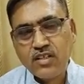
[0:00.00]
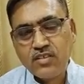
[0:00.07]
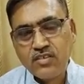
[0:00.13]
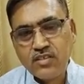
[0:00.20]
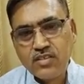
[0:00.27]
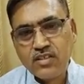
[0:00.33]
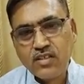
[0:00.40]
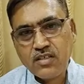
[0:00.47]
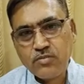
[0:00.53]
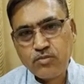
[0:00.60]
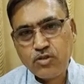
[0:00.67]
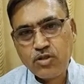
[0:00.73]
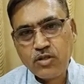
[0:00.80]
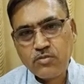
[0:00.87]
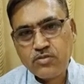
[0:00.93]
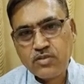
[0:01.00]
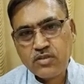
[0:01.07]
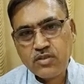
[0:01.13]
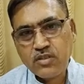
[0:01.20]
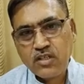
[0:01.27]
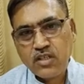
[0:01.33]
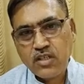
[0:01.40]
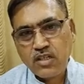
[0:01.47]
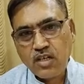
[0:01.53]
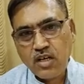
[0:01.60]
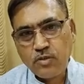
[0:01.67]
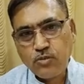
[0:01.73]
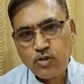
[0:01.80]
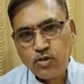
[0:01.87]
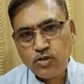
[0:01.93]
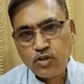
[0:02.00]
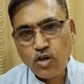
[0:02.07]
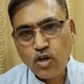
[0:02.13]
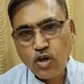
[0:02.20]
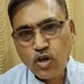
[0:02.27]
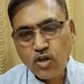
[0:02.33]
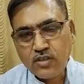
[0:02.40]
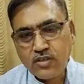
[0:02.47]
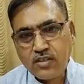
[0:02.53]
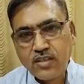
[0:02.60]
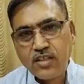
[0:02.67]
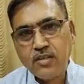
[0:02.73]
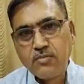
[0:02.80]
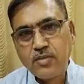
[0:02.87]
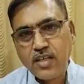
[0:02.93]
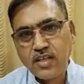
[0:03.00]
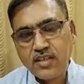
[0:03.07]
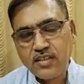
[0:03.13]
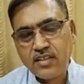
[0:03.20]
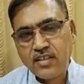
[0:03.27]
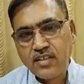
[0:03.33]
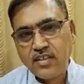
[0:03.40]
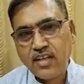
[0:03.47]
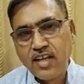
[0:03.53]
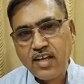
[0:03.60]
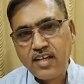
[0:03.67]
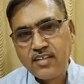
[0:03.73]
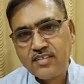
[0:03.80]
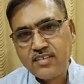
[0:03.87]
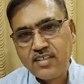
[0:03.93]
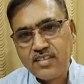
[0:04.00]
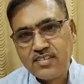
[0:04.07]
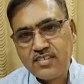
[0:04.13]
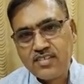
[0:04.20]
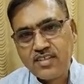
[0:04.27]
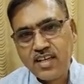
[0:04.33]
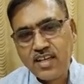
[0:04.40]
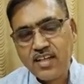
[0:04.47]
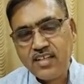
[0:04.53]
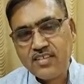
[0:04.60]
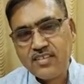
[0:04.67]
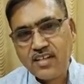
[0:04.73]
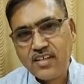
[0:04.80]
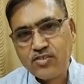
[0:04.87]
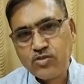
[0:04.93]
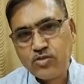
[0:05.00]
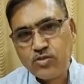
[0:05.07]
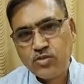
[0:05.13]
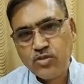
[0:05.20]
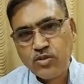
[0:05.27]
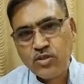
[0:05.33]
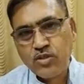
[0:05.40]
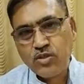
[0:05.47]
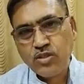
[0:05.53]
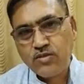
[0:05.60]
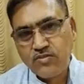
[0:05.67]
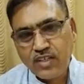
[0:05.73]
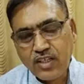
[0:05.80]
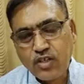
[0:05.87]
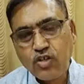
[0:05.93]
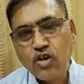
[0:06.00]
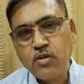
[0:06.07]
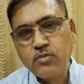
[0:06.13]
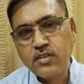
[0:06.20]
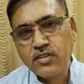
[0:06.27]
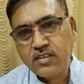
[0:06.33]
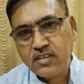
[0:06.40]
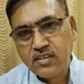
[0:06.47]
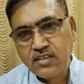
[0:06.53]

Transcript: written poems upon ordinary man, and their style is also very common.